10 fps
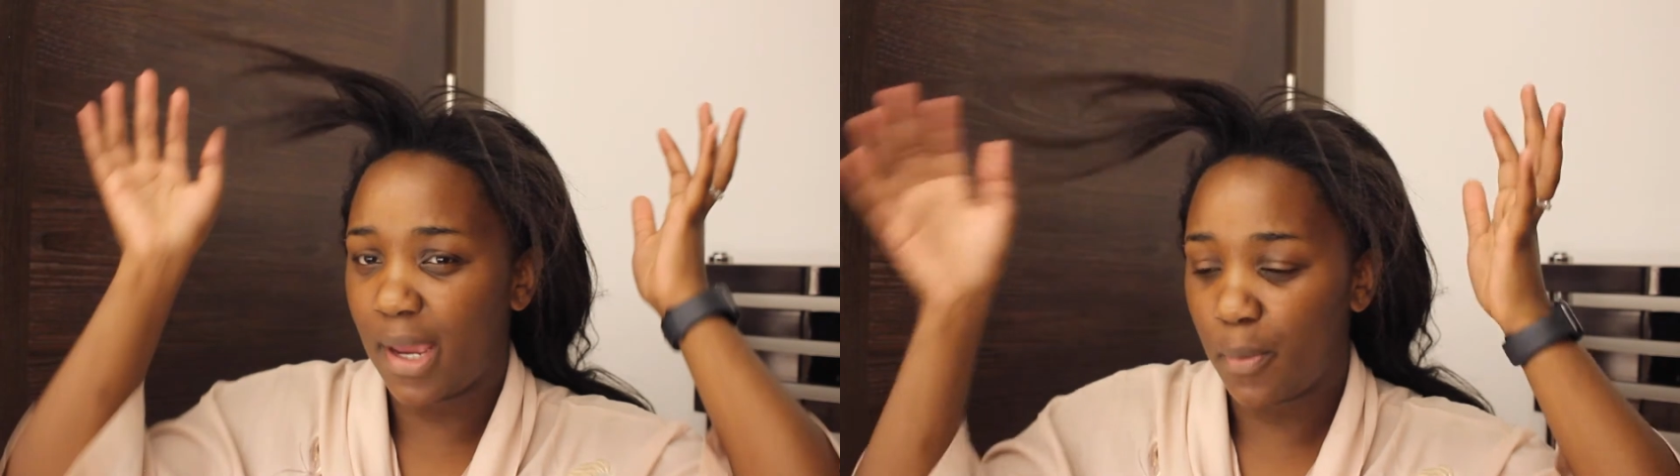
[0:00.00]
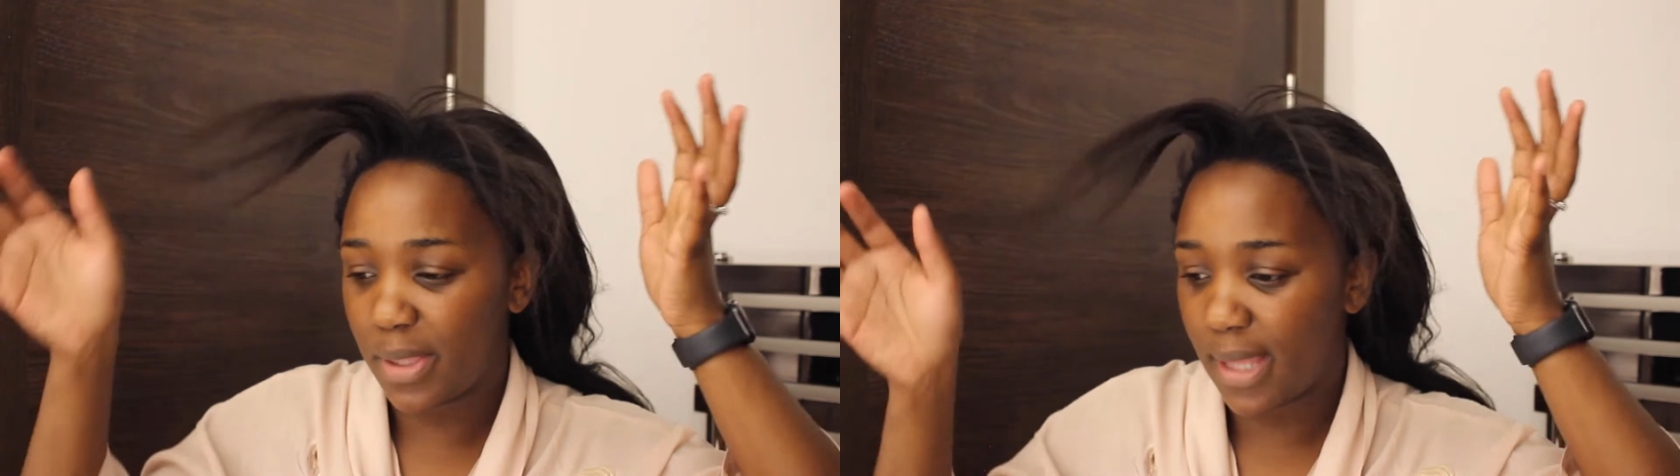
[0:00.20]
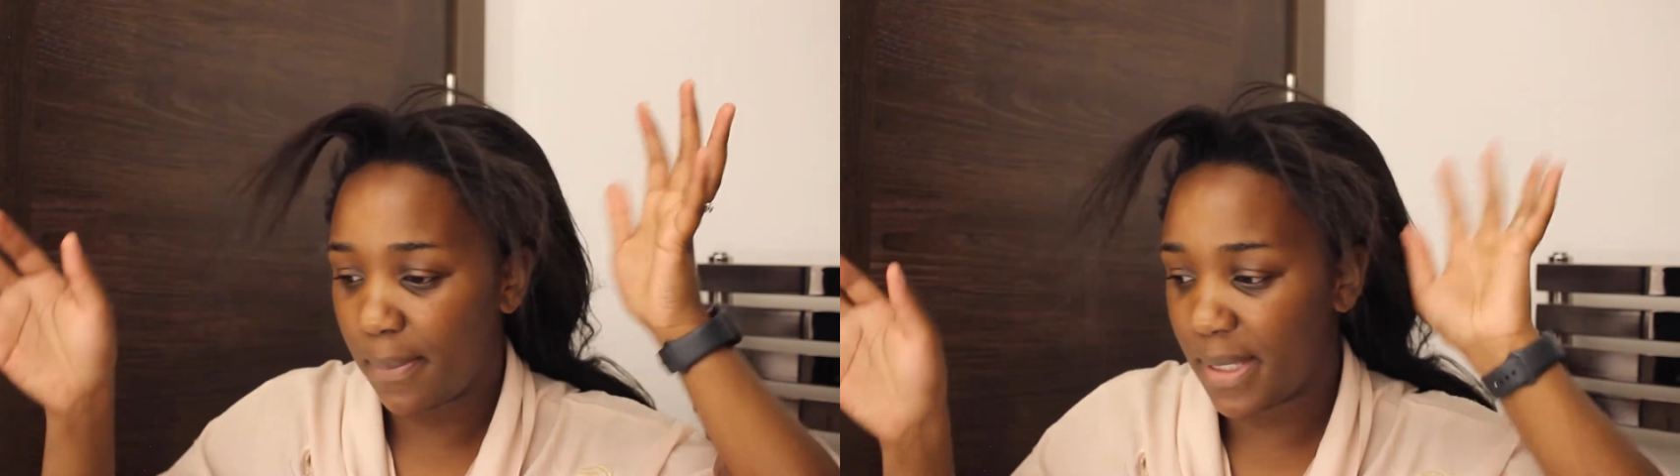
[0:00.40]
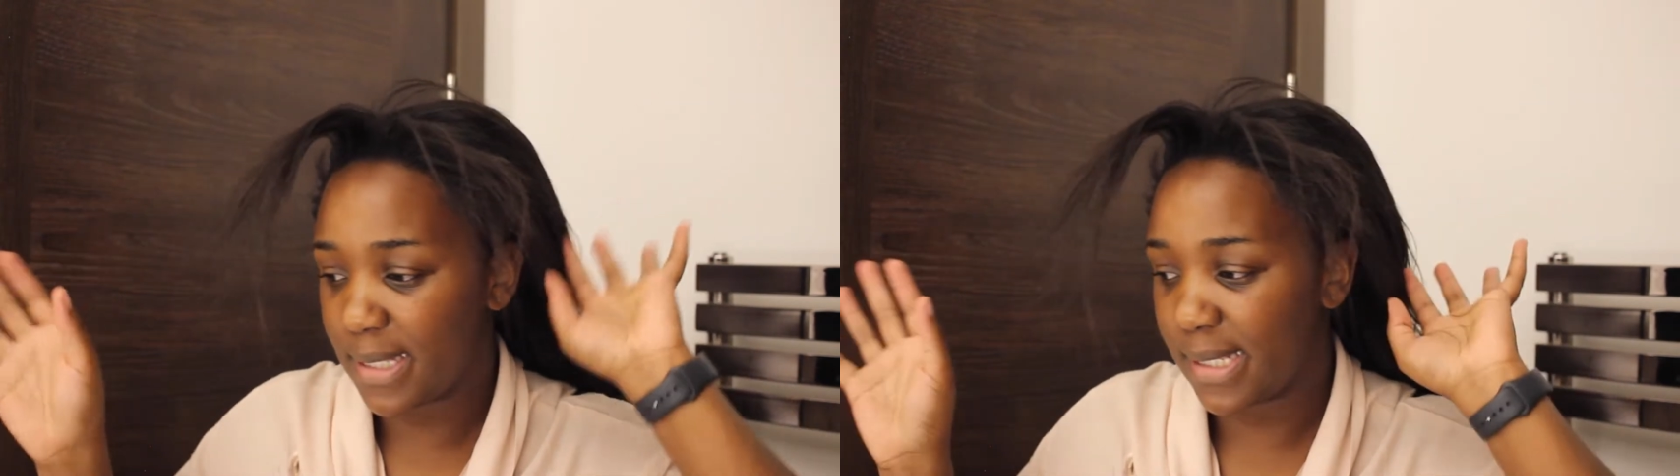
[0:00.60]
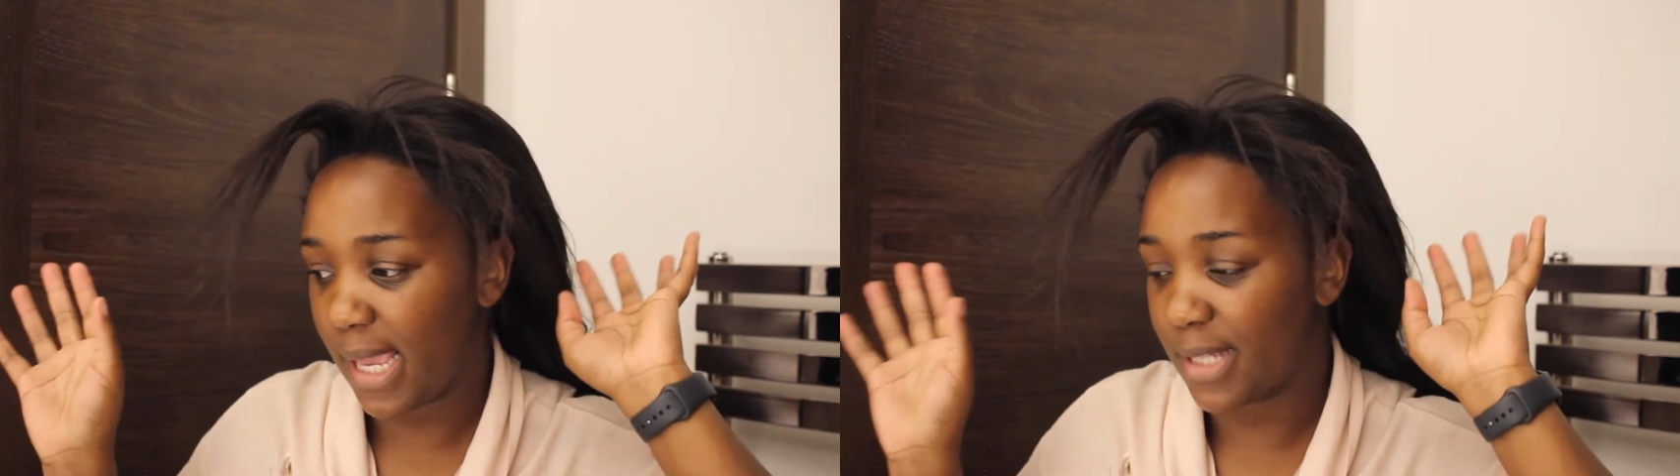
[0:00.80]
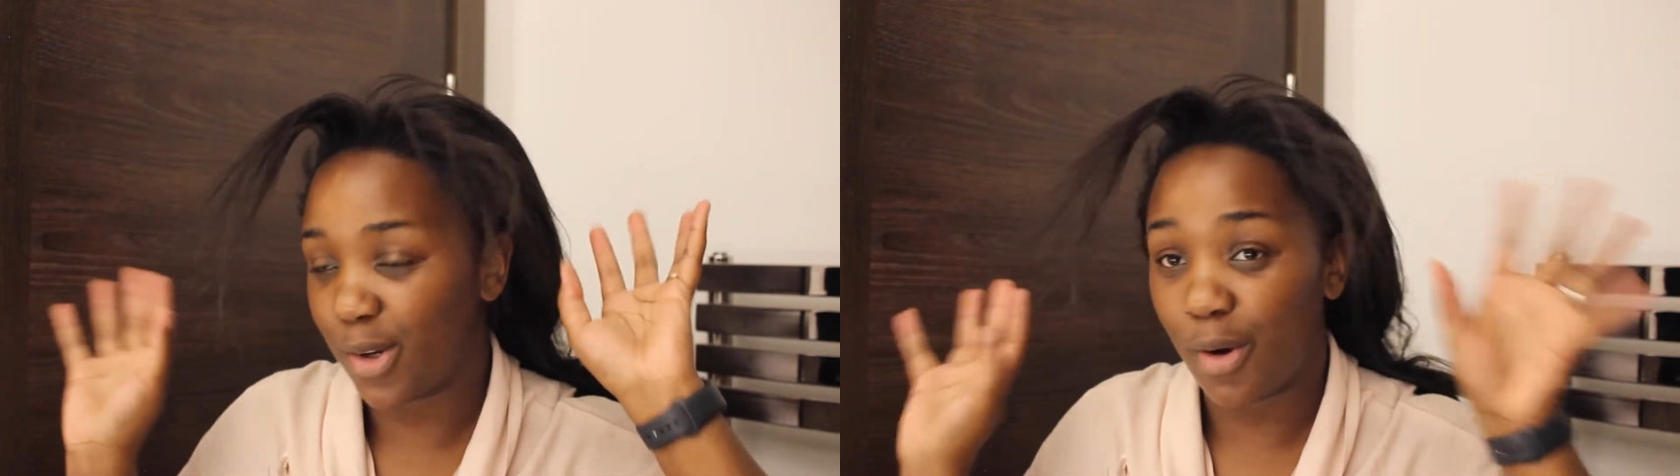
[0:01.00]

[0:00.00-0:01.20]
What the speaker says: Now with that being said,